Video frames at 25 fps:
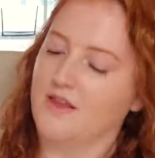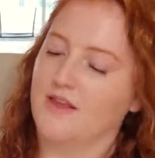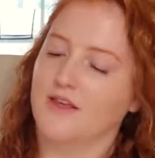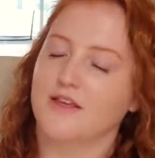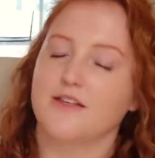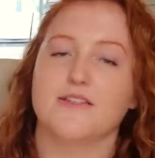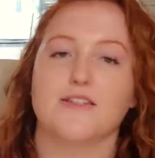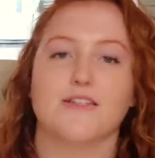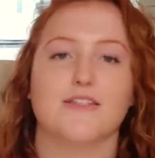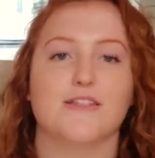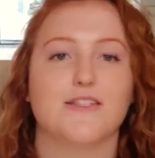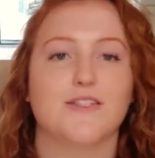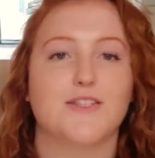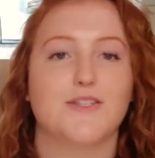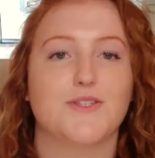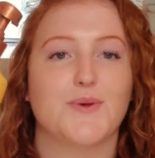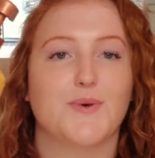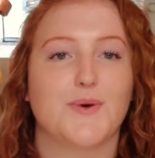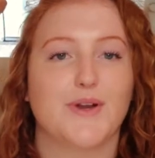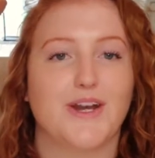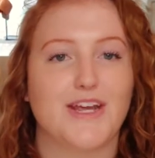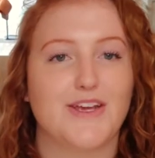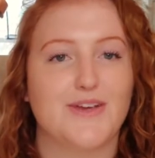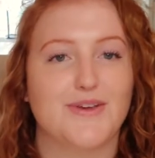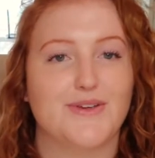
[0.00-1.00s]
So this is the
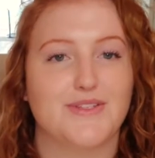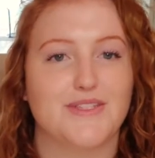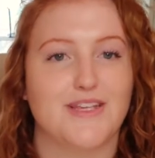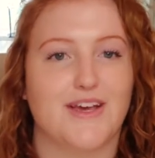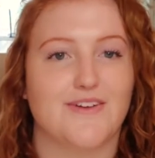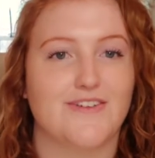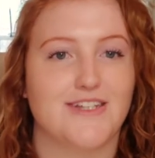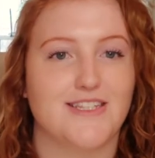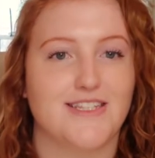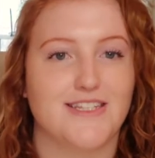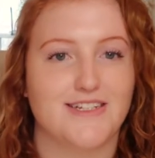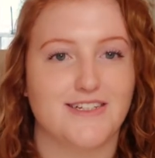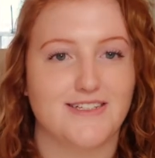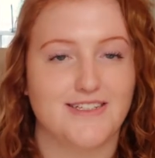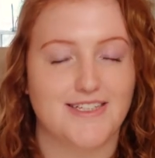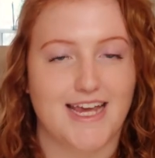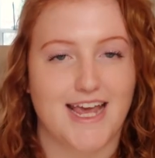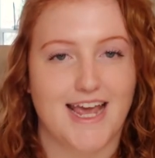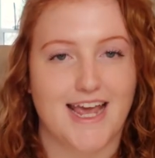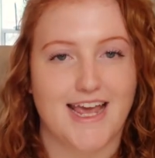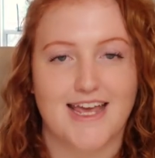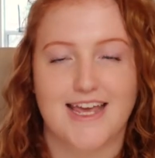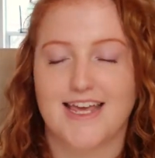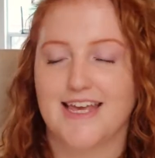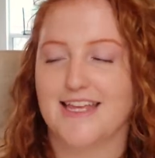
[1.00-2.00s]
one I use every single
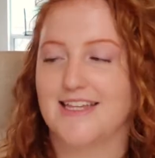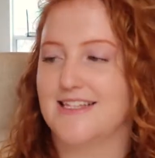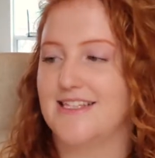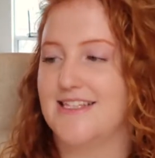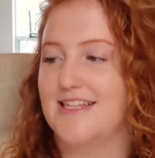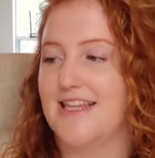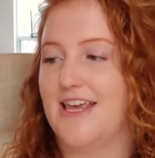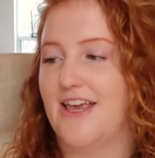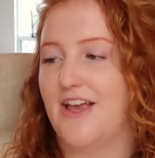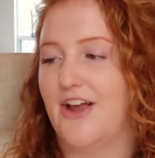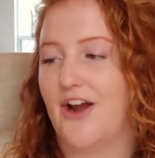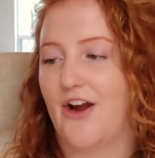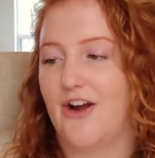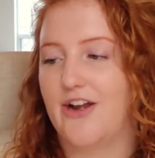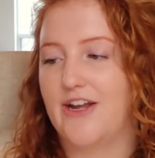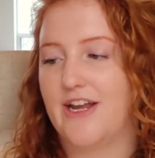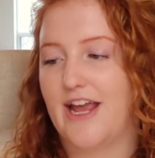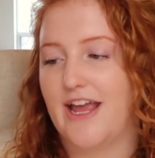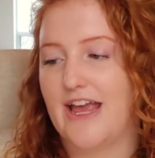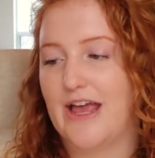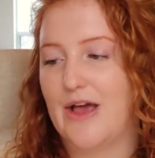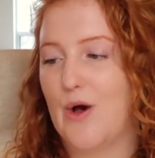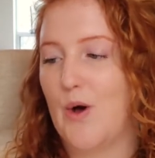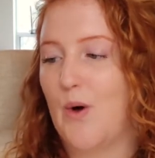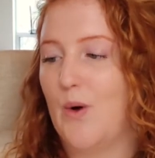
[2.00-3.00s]
day. It's the
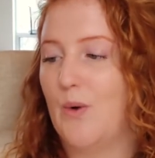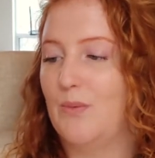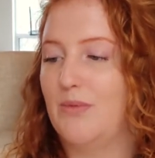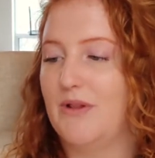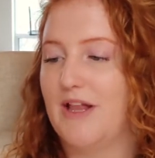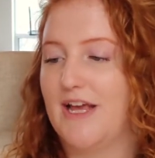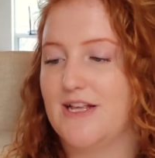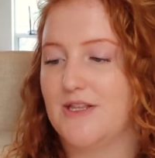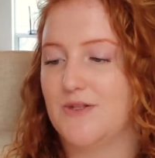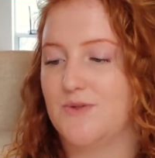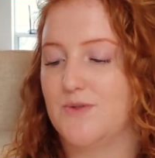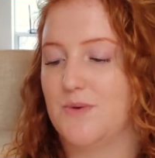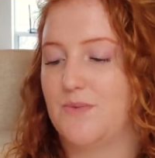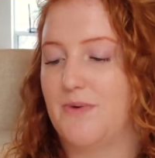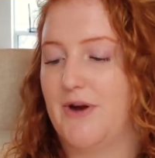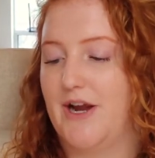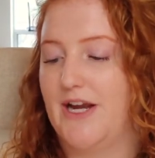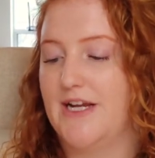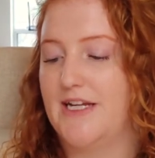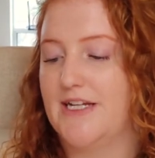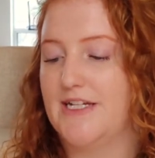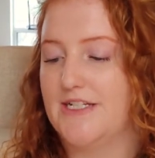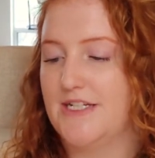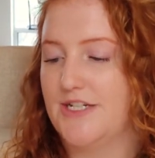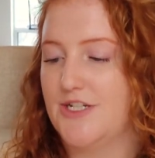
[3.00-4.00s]
Garnier Whole Blends
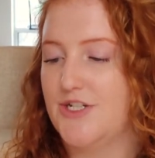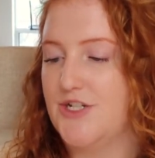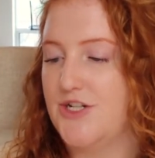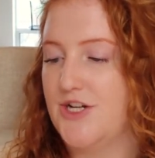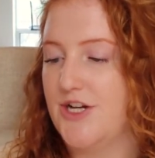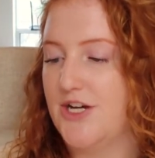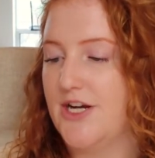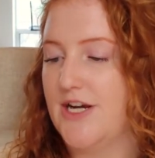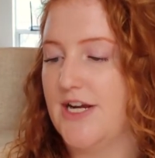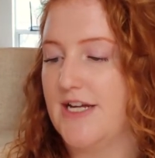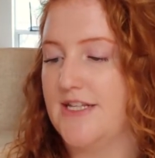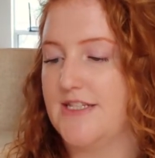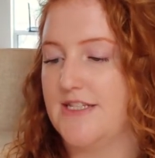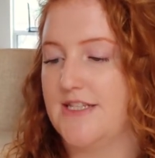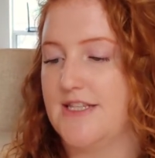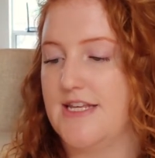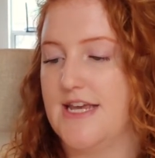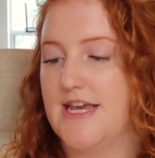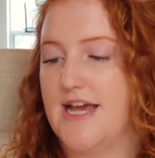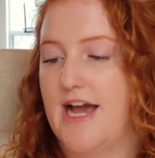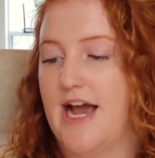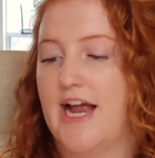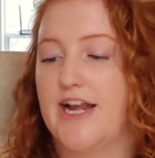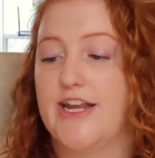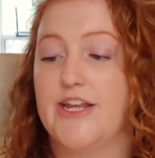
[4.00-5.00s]
Repairing Conditioner. It's the
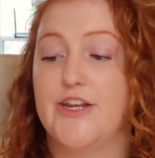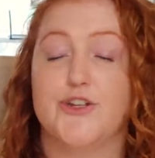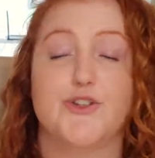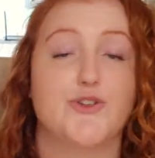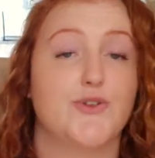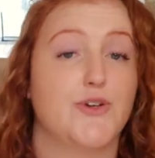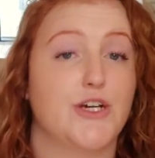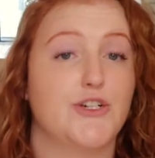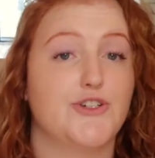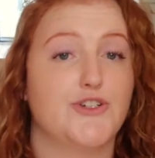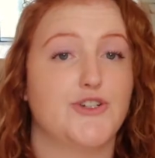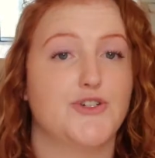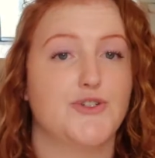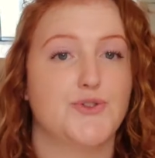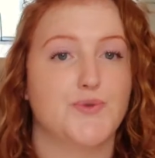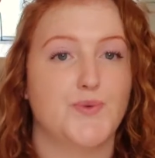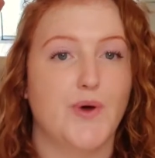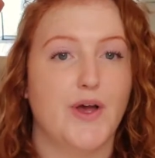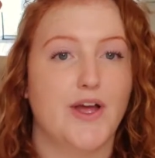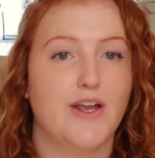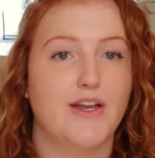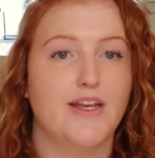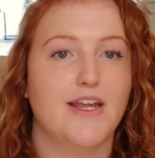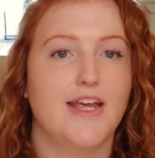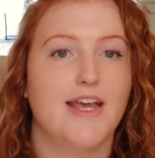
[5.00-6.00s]
Honey Treasures
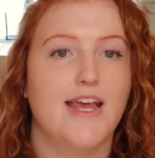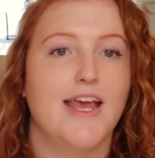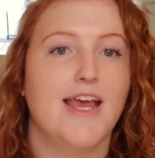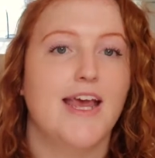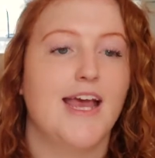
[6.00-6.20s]
one.